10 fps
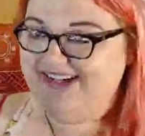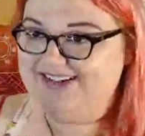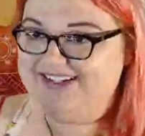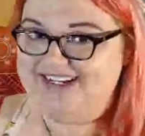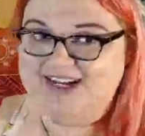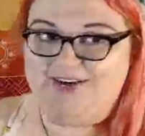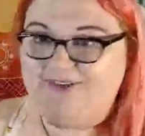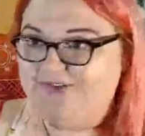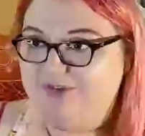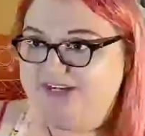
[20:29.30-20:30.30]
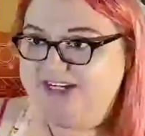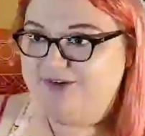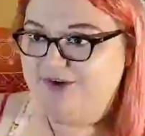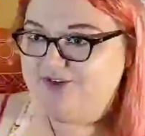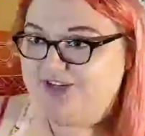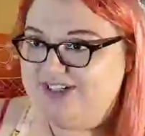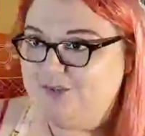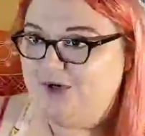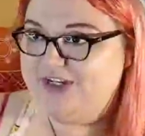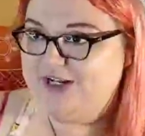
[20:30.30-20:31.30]
getting out from getting groceries and
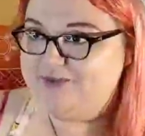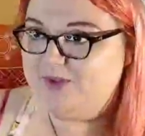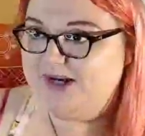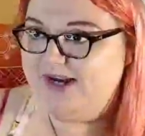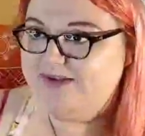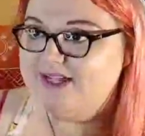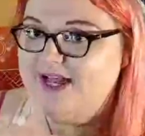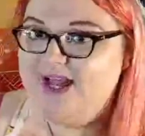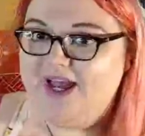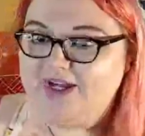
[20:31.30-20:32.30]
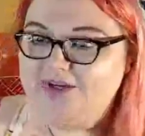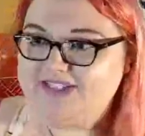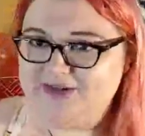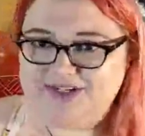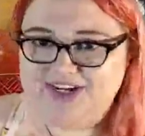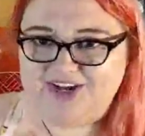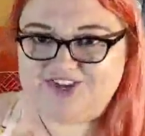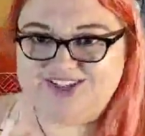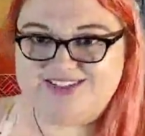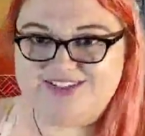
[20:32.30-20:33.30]
walking up to her house. And I was like, oh my gosh,
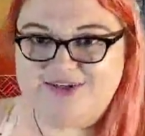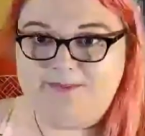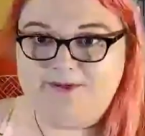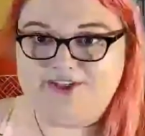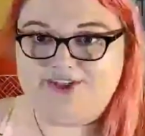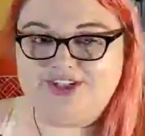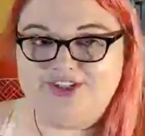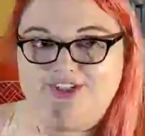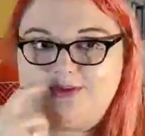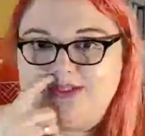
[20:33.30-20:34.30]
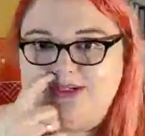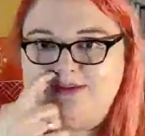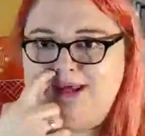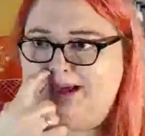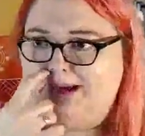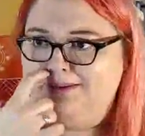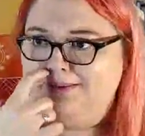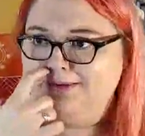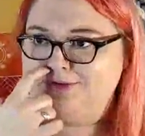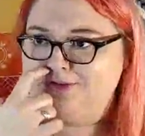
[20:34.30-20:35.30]
this is your bush. And she was like, yeah,
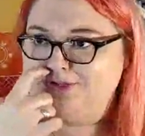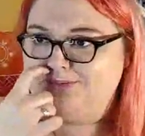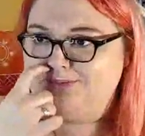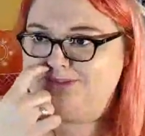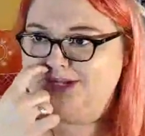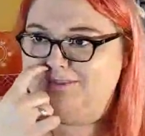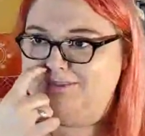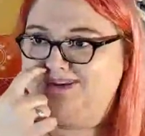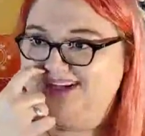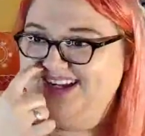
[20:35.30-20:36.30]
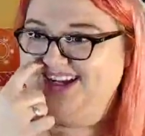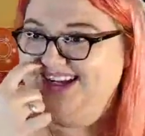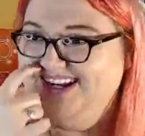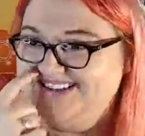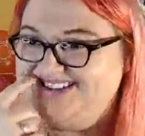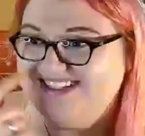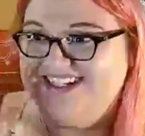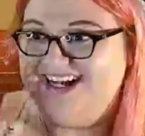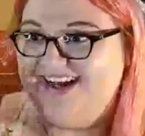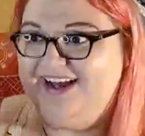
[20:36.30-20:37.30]
what's up? And I was like,
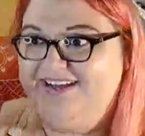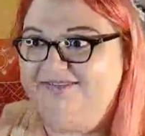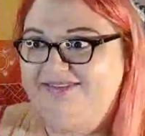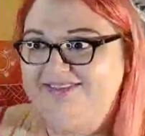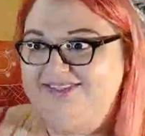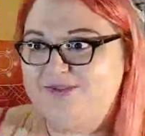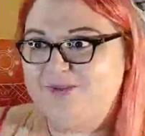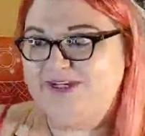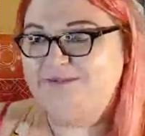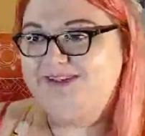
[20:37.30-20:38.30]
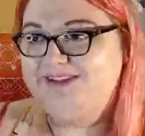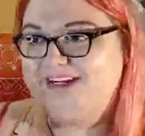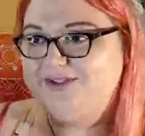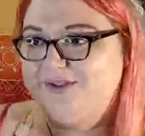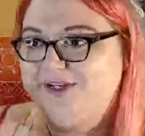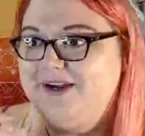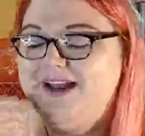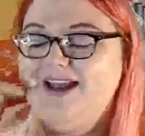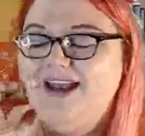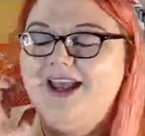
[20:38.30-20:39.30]
this is weird. But I told her.
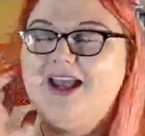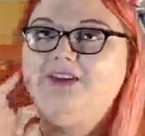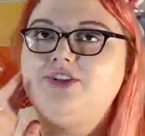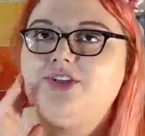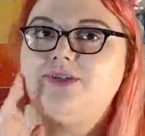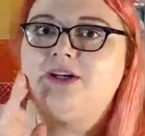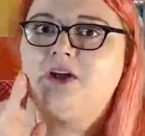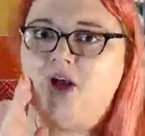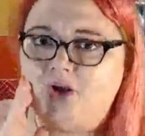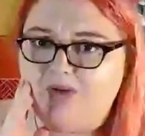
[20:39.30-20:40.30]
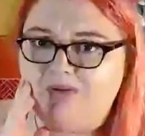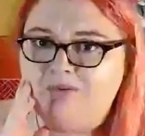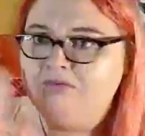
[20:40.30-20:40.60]
And she was like, oh,